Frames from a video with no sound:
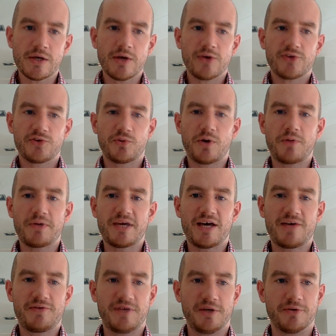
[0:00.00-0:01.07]
So what we
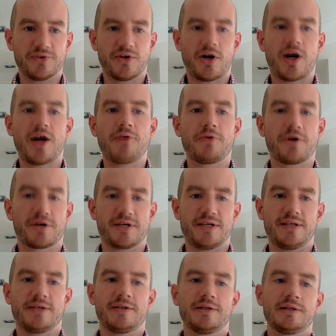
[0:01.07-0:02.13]
have here is a hierarchy
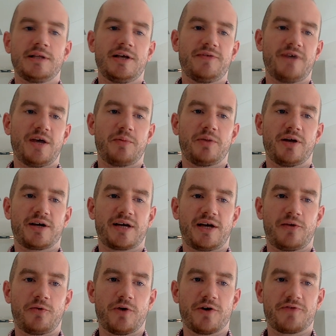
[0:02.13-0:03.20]
of ad blocking,
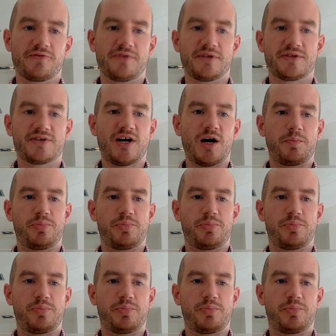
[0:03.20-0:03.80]
where from the top,